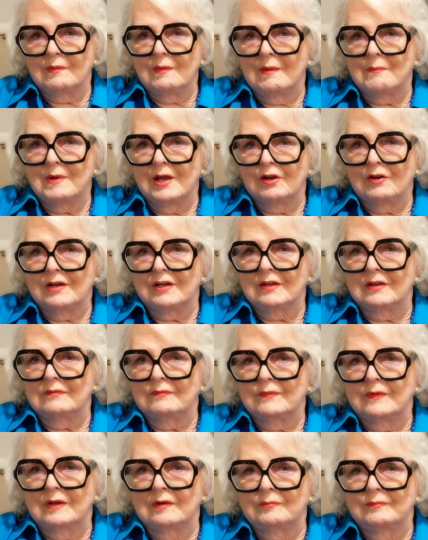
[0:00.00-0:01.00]
I married
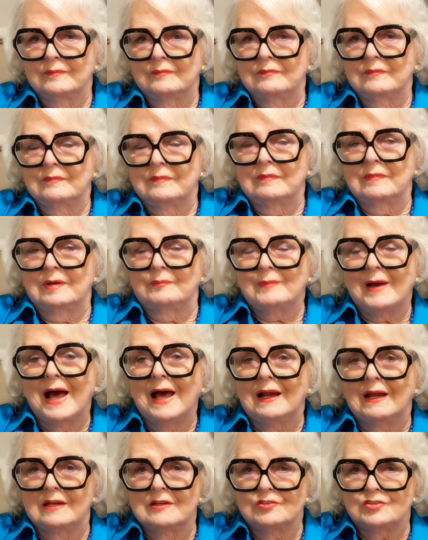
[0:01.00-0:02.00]
a
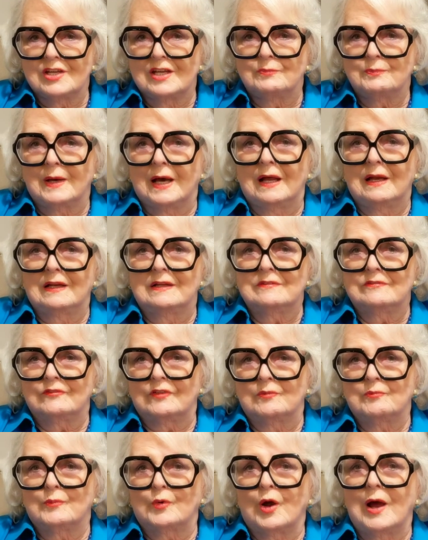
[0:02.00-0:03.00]
pilot, jet
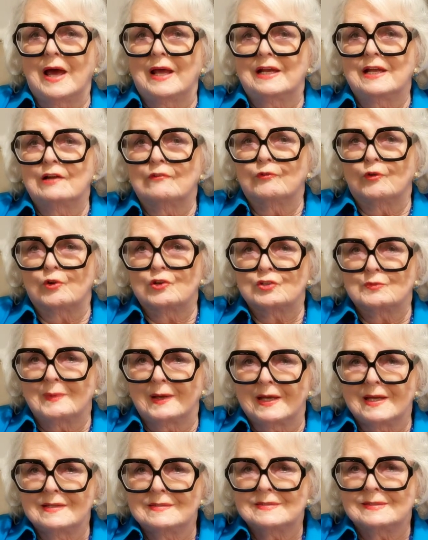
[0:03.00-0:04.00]
pilot from Bryan Air Force
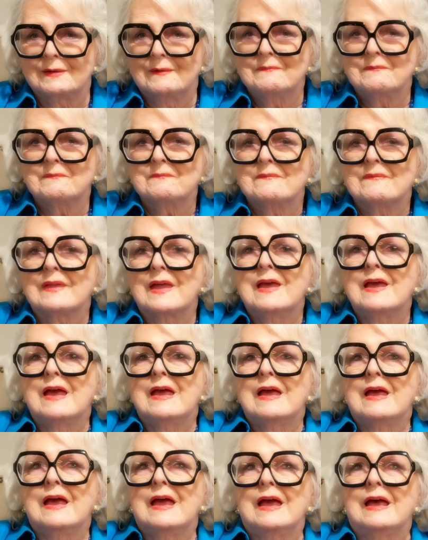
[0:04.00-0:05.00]
Base.
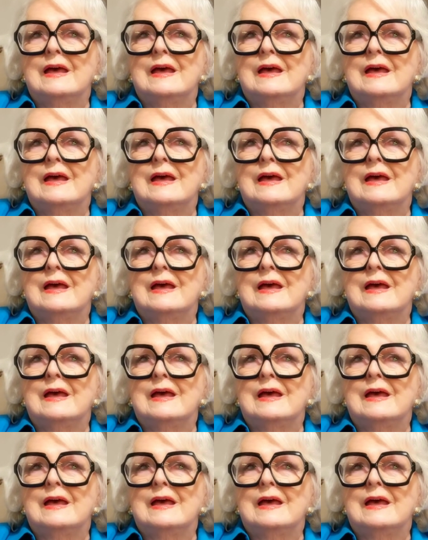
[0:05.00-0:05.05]
Mm-hmm.